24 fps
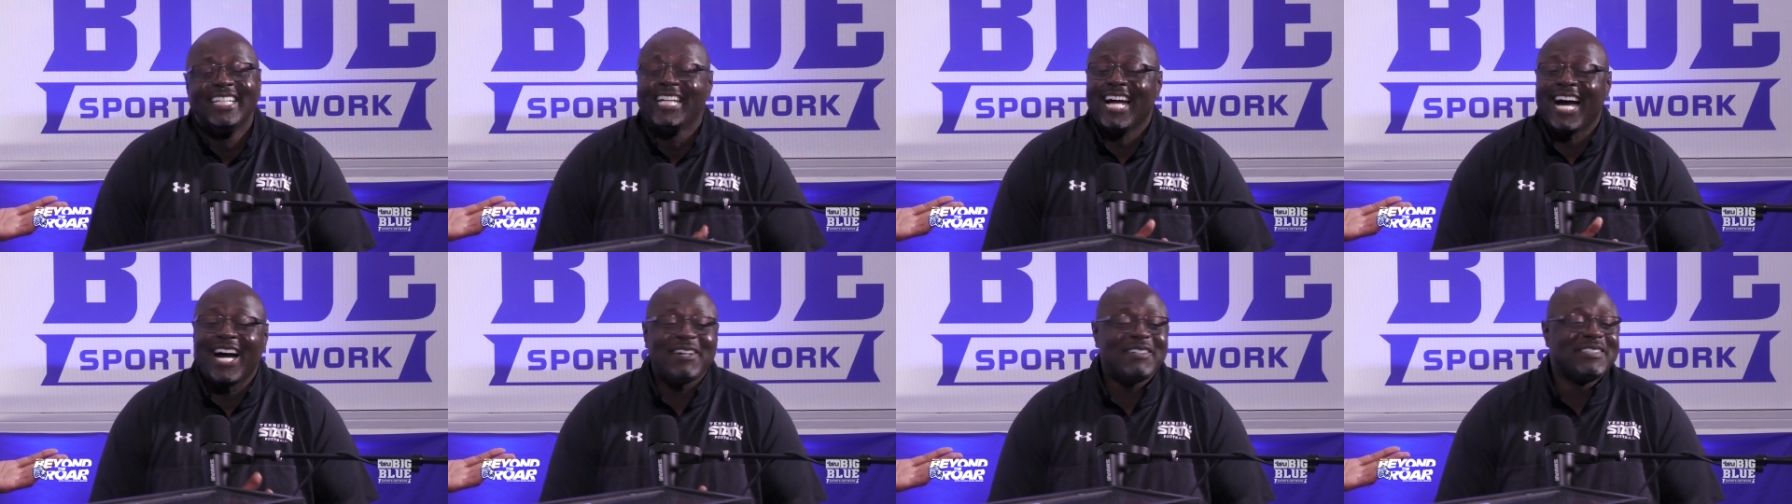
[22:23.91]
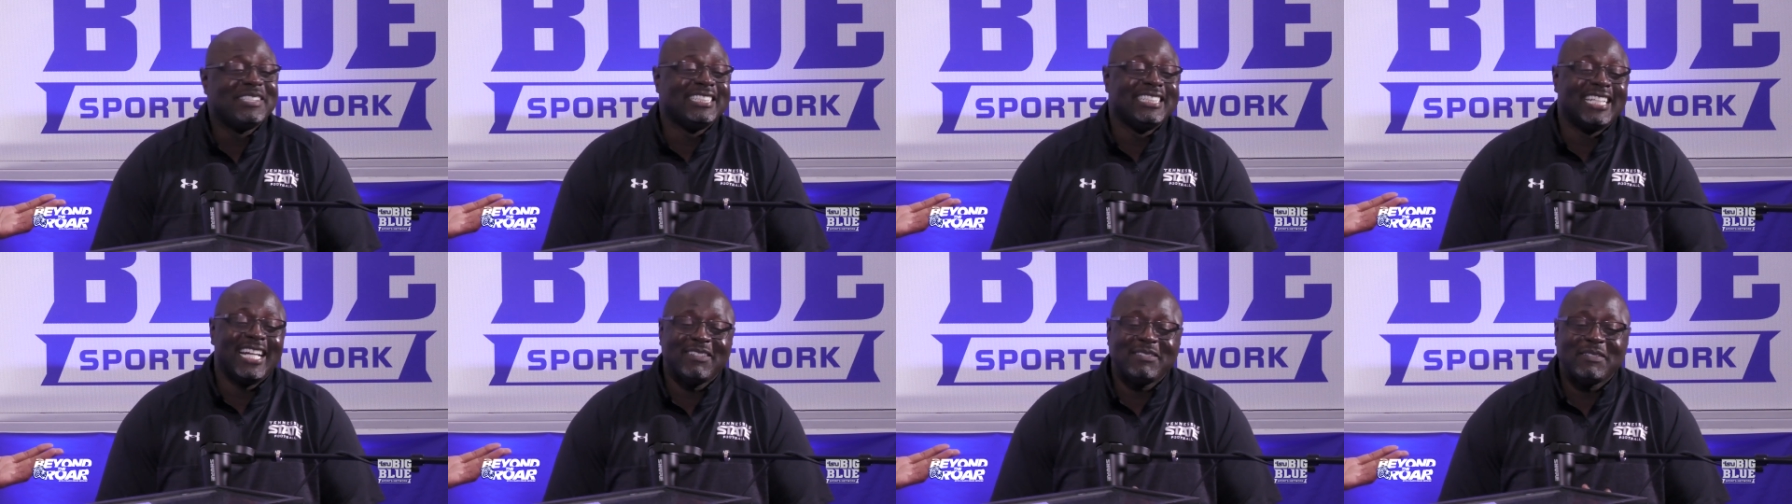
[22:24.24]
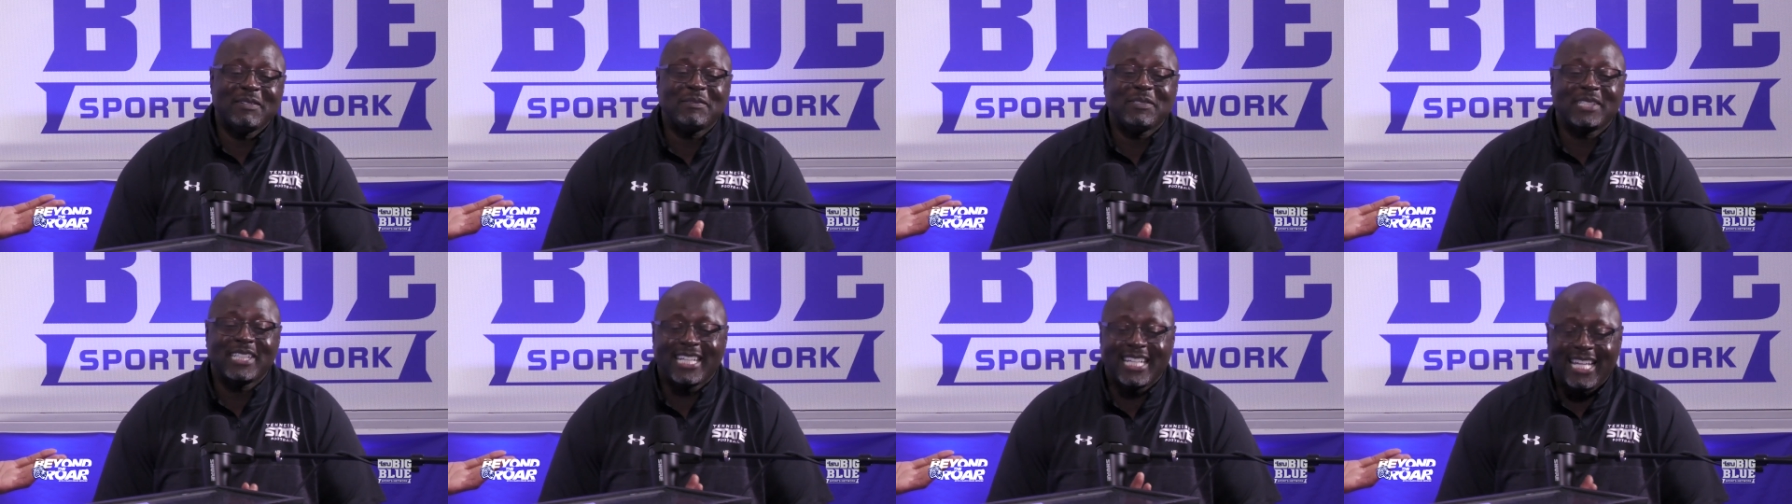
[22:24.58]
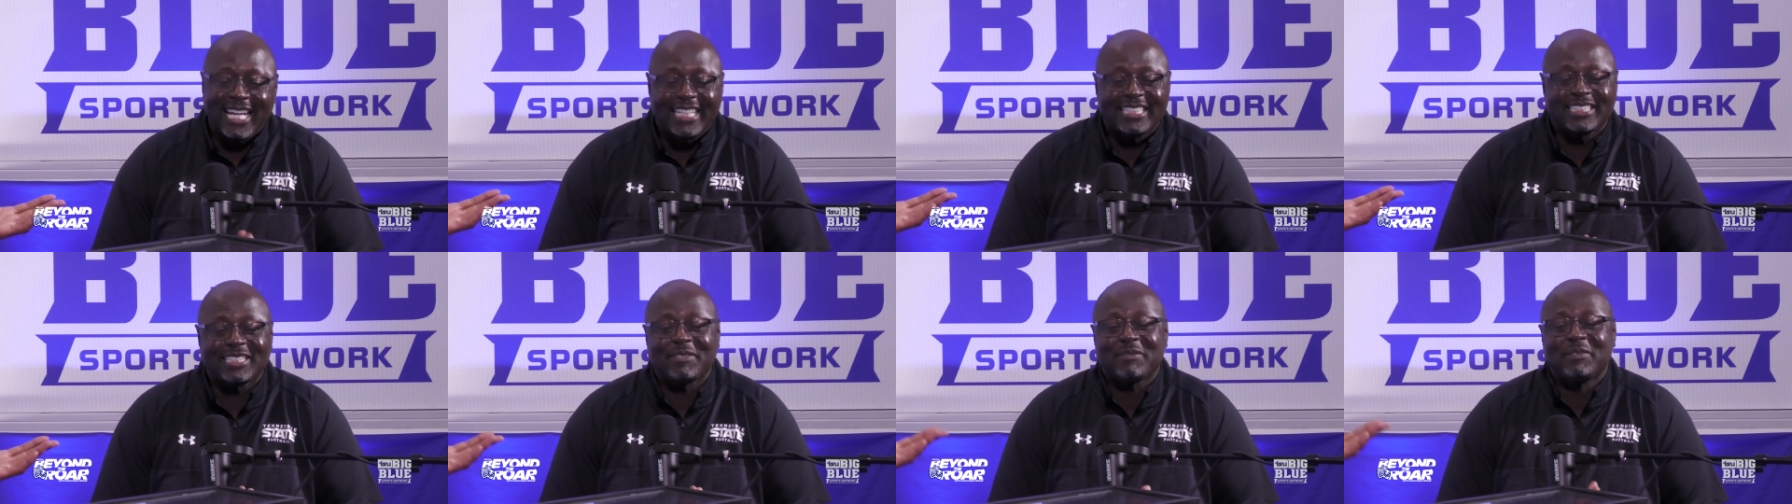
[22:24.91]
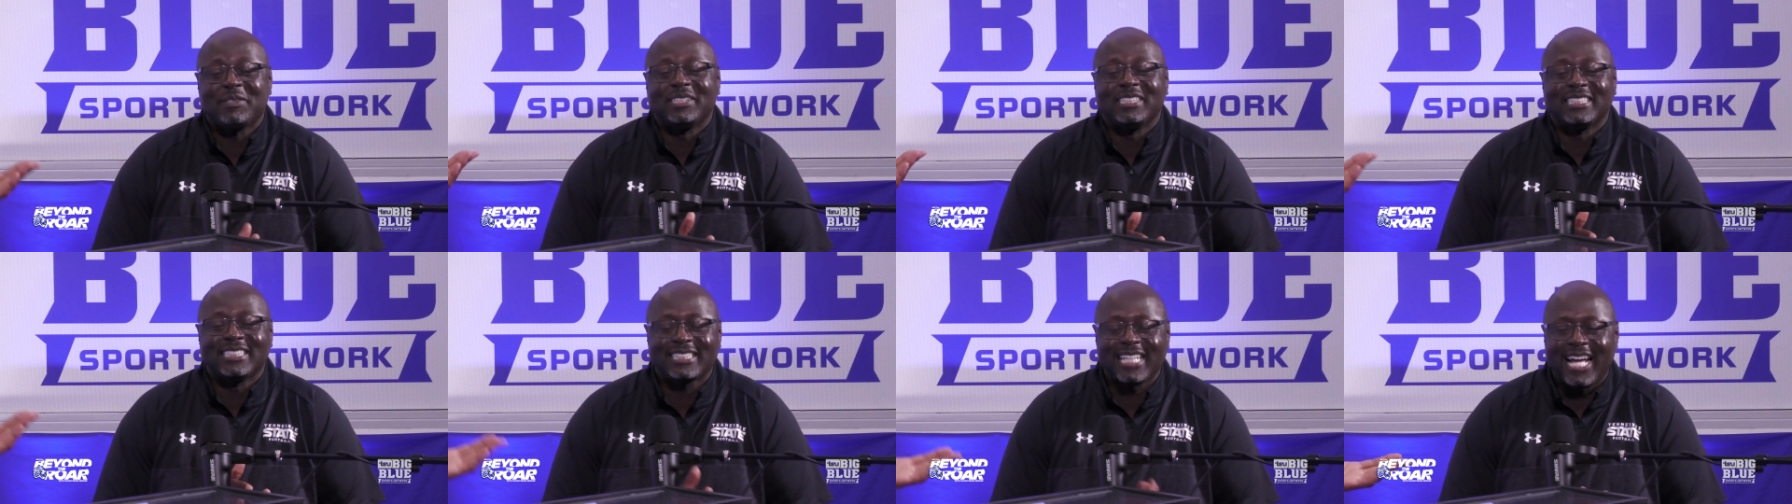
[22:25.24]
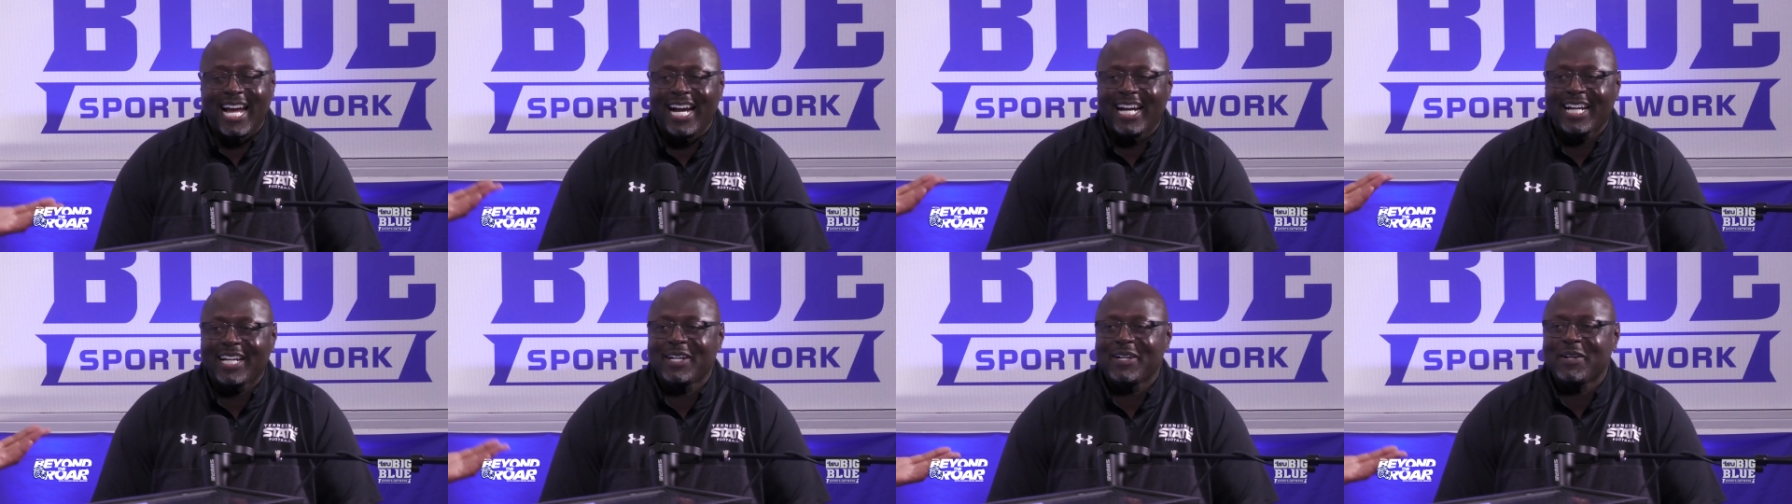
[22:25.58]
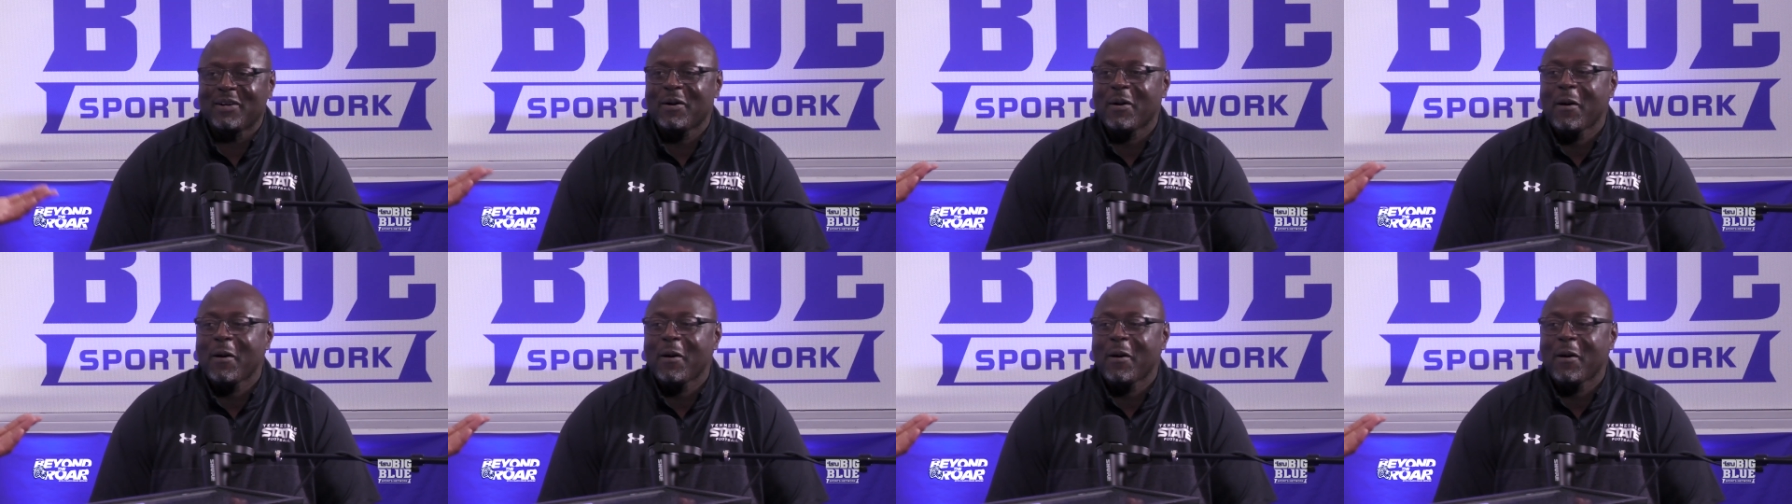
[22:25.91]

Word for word: yeah, I, I mean, that's, ketchup, that's on, ketchup taco, on the